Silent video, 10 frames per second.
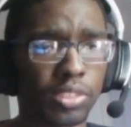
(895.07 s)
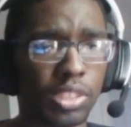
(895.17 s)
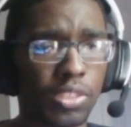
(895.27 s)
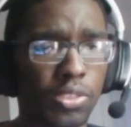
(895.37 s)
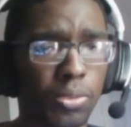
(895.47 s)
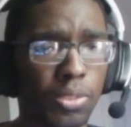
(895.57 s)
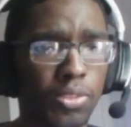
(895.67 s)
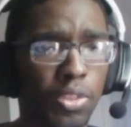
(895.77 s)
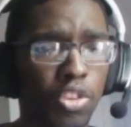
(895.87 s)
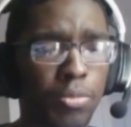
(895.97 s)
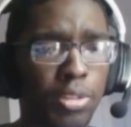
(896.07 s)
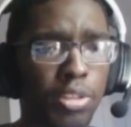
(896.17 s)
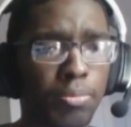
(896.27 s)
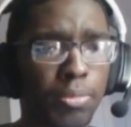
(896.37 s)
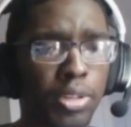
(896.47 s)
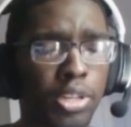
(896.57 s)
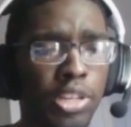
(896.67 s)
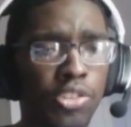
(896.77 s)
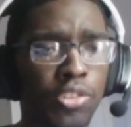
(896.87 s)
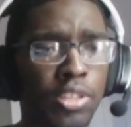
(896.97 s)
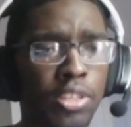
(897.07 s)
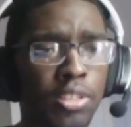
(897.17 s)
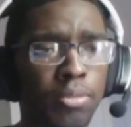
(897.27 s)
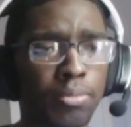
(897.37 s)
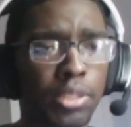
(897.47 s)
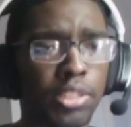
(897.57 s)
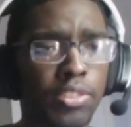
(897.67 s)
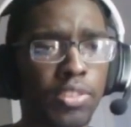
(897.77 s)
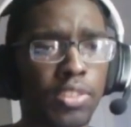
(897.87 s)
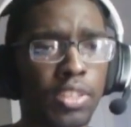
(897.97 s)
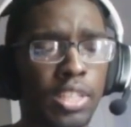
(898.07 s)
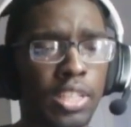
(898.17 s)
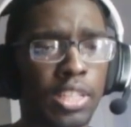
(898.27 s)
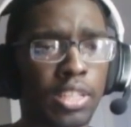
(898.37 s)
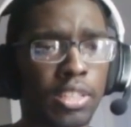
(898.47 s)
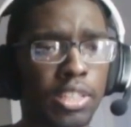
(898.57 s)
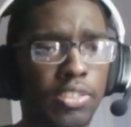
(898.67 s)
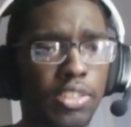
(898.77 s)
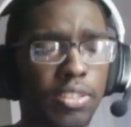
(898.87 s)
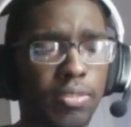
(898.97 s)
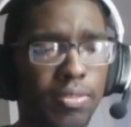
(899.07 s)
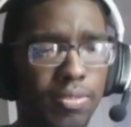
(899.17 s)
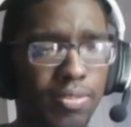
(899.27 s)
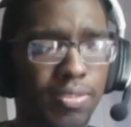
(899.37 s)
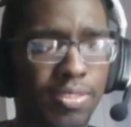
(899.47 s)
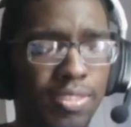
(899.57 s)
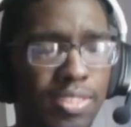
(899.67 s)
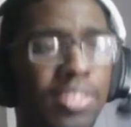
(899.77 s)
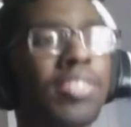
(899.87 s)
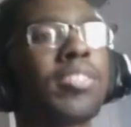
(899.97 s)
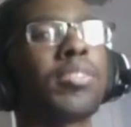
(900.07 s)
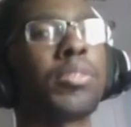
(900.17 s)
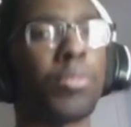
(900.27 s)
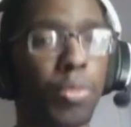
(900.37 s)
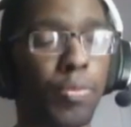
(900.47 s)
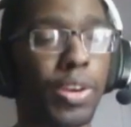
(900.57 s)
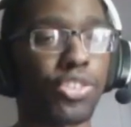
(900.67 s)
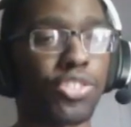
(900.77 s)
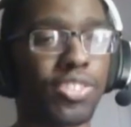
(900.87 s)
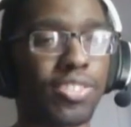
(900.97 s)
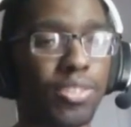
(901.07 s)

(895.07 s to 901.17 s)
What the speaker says: Okay, so it's Homer, Marge, Bart, and Lisa. Refreshed.